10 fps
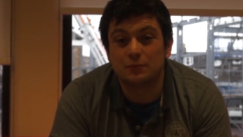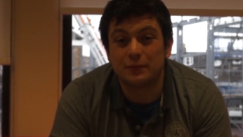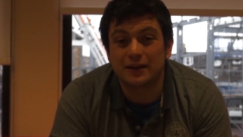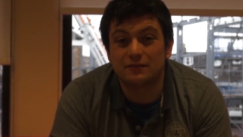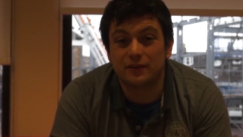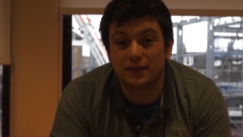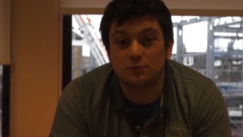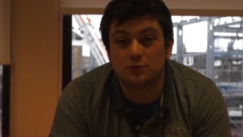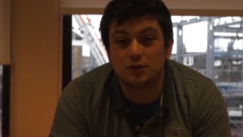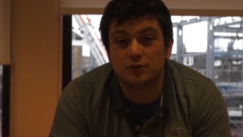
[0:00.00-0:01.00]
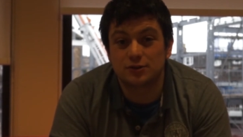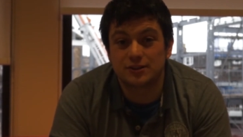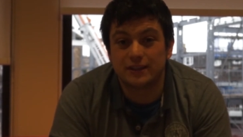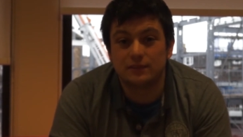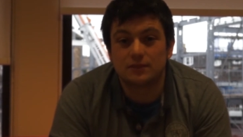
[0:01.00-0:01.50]
when making videos
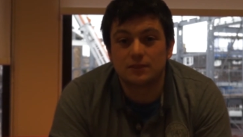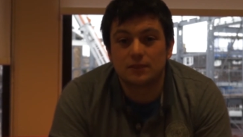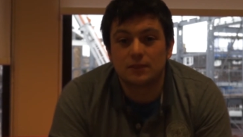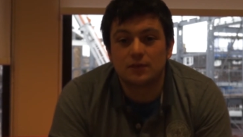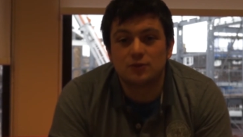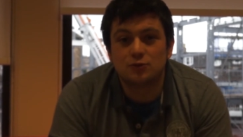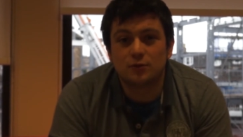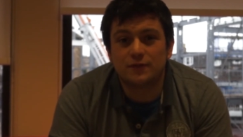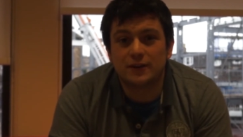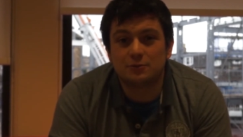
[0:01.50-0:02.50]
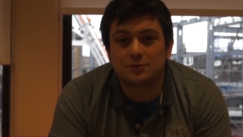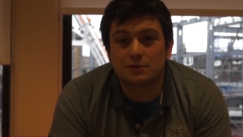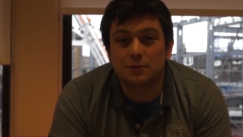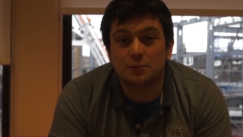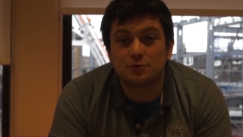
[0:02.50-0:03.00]
yourselves. Short videos
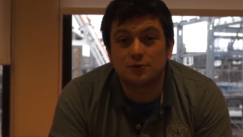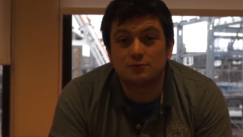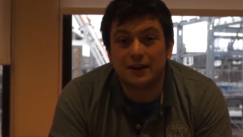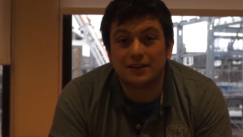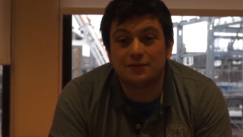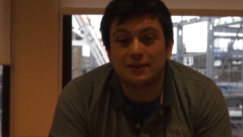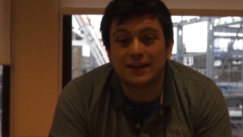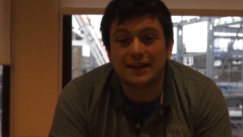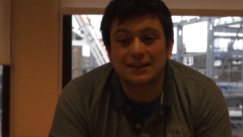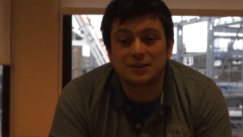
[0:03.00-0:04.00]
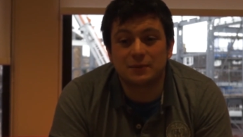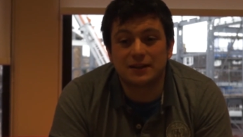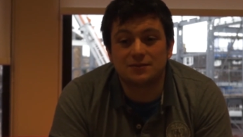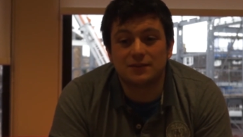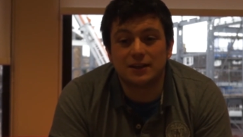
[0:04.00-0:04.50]
can be produced relatively
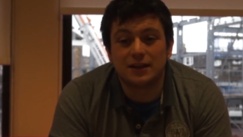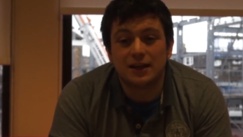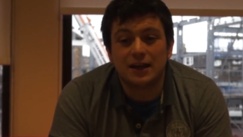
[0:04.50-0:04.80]
inexpensively